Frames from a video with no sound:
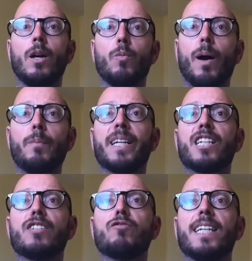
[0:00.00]
When we
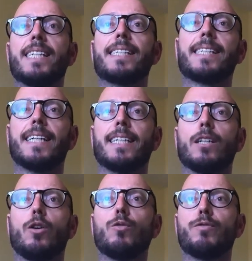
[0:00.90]
can really
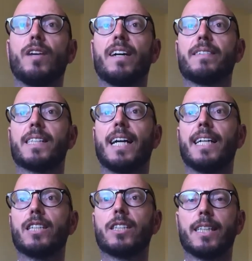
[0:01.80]
see all 5
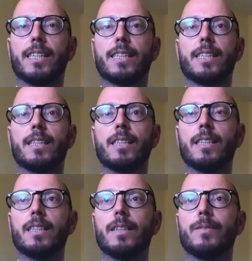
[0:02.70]
stages,
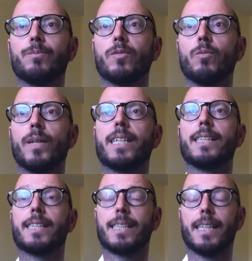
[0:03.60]
we
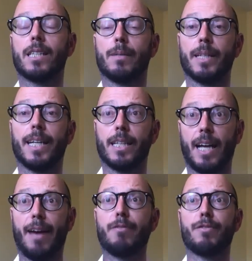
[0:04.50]
can see them in
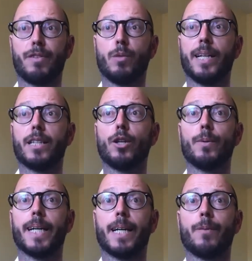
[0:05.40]
everything we're
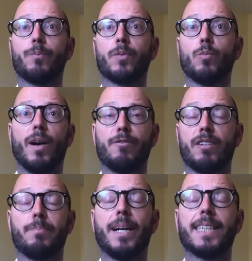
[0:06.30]
doing, whether
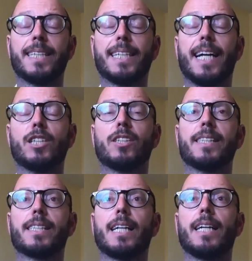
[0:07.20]
in
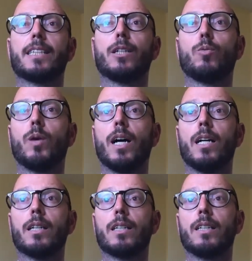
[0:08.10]
meditation, study or
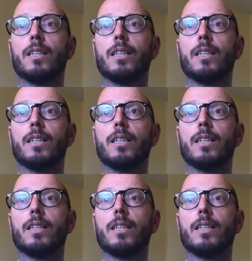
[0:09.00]
work,